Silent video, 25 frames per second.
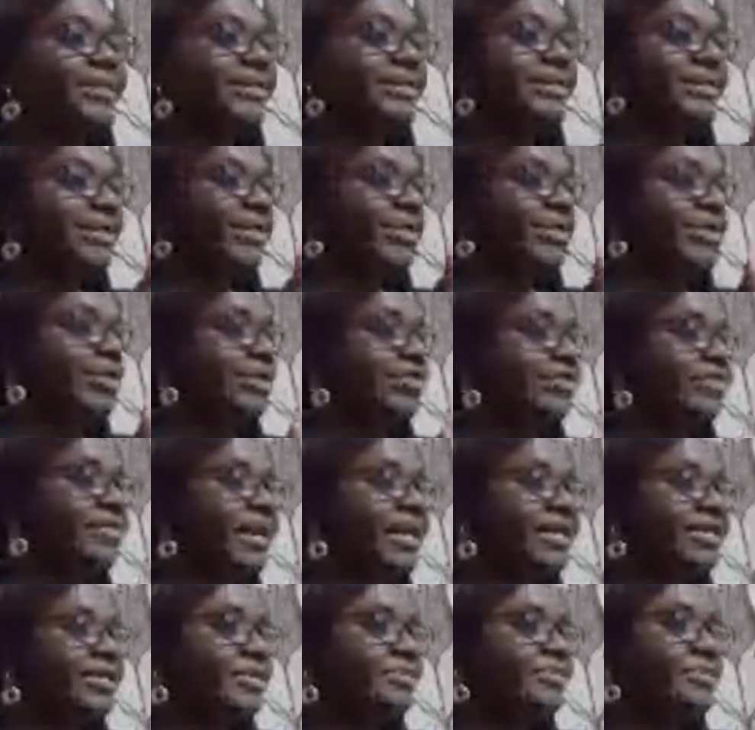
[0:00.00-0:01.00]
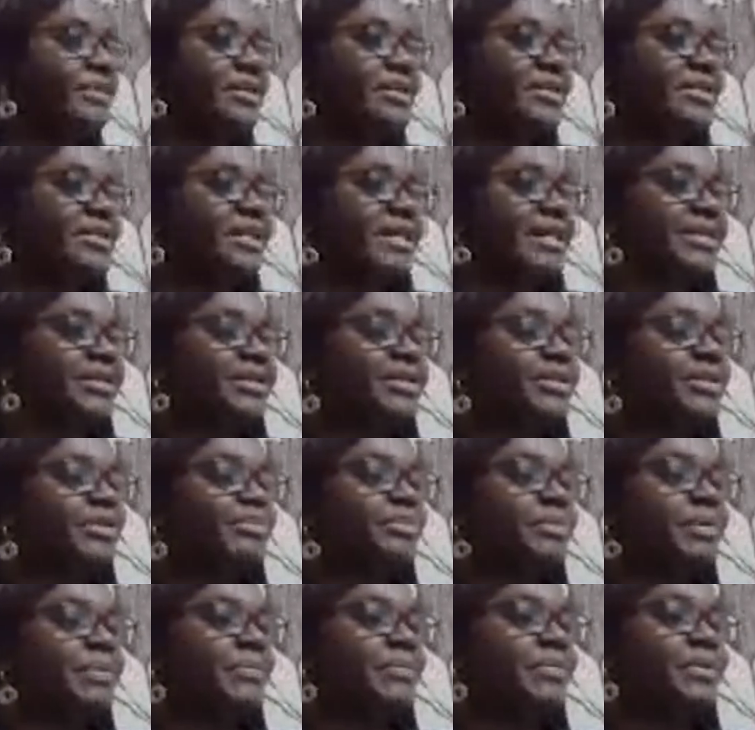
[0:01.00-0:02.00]
I said the God factor
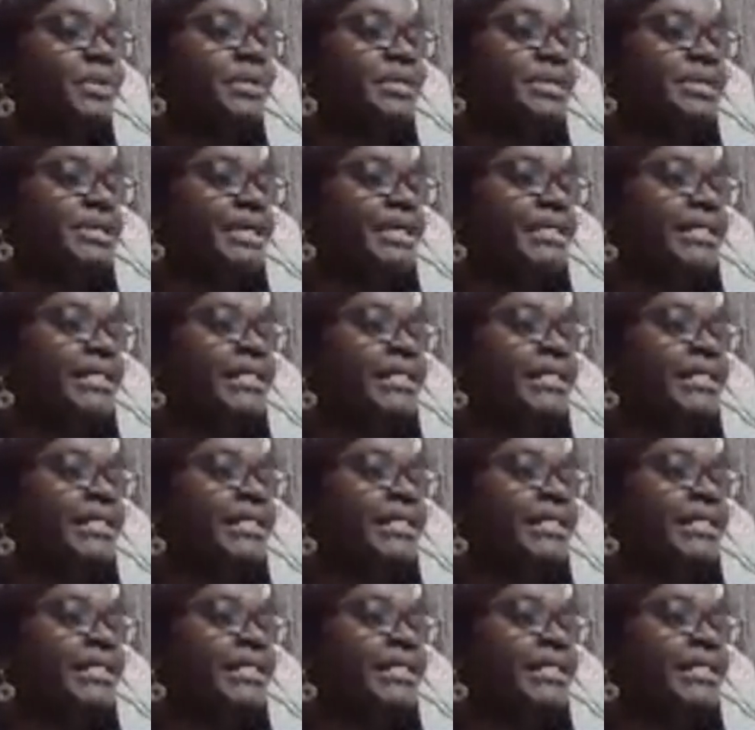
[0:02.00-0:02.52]
because I know some people